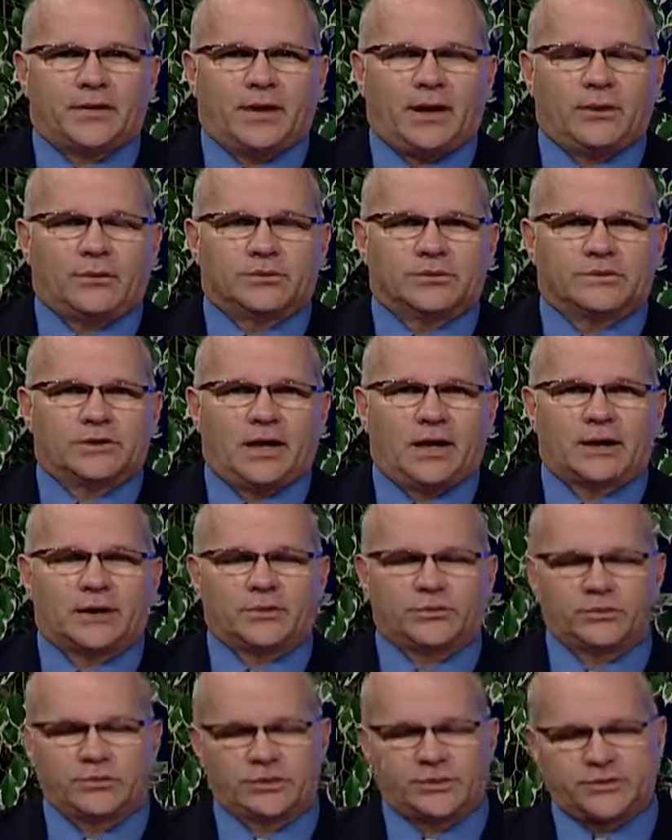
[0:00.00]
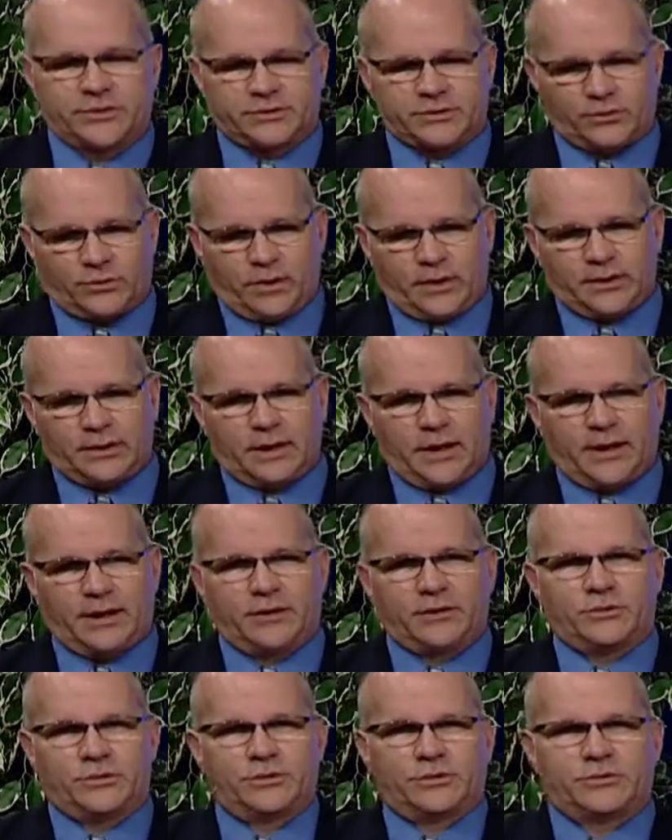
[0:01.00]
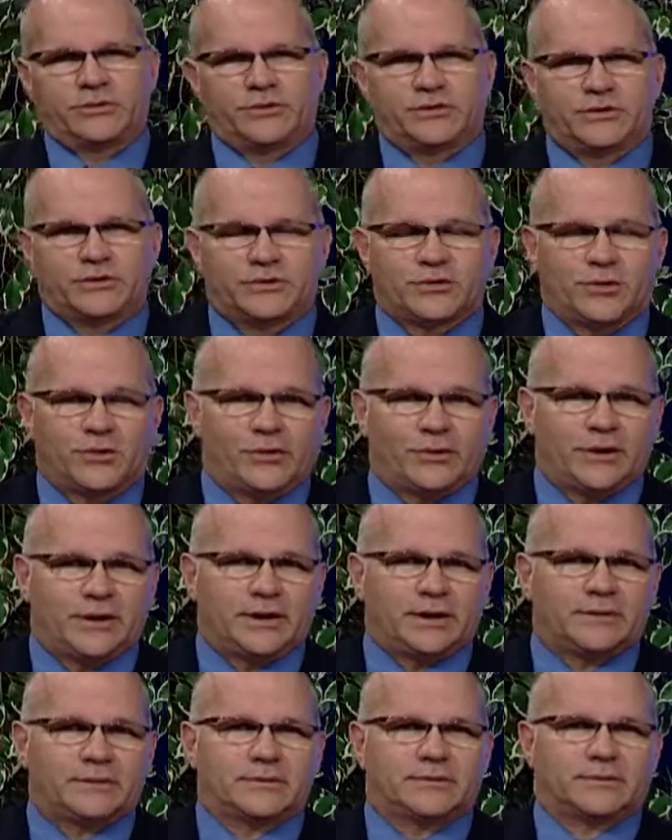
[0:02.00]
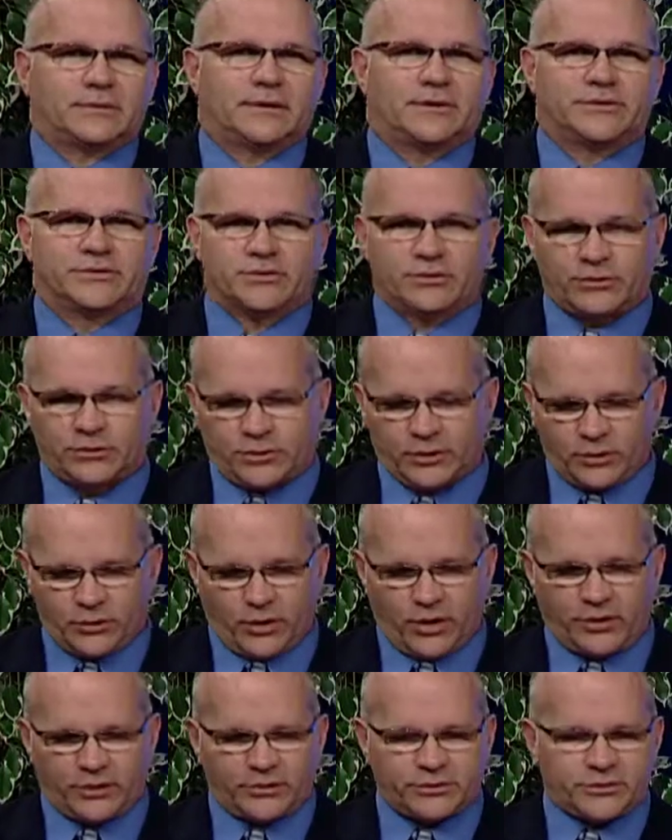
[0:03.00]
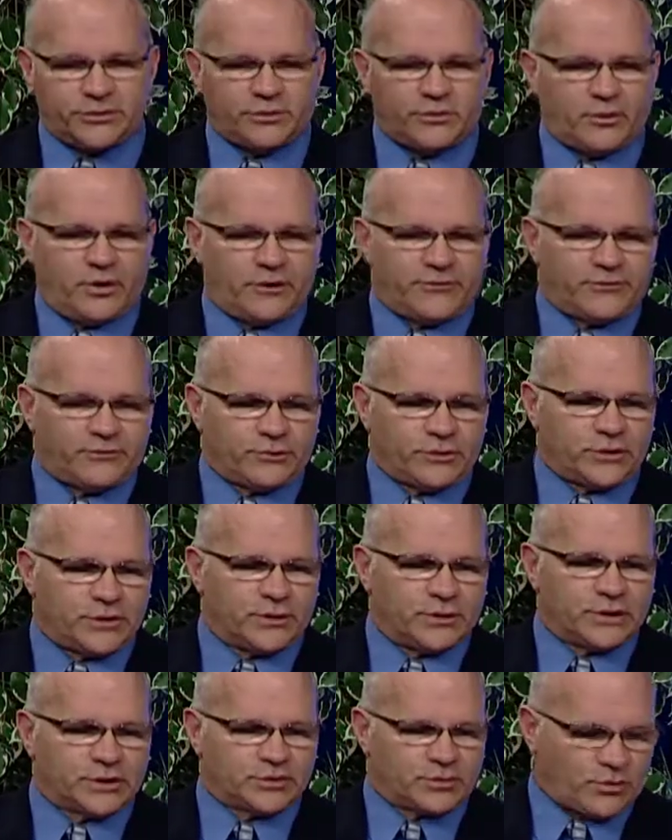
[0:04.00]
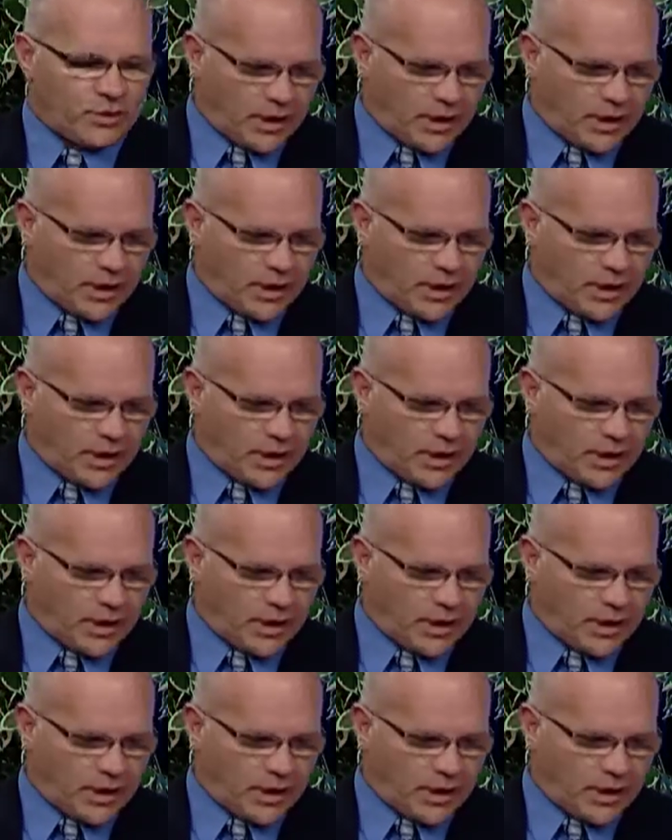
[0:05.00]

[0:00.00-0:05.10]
I was talking with this one lady who was an attorney considering whether to run for U.S.